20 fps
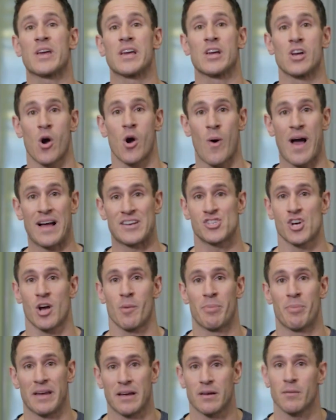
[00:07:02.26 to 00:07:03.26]
we can go at
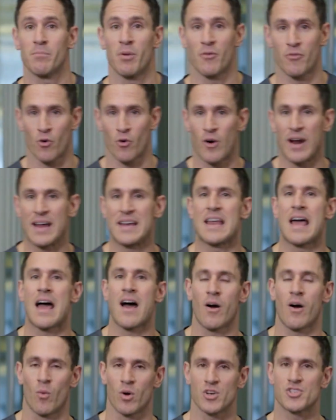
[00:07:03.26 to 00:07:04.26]
jumping. But for right
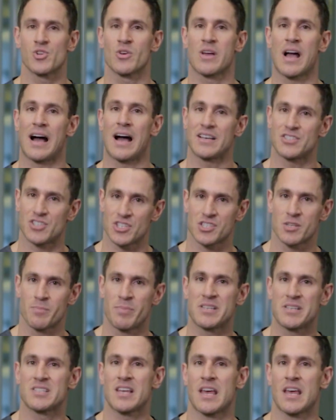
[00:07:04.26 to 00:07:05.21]
now, I want you guys, just to be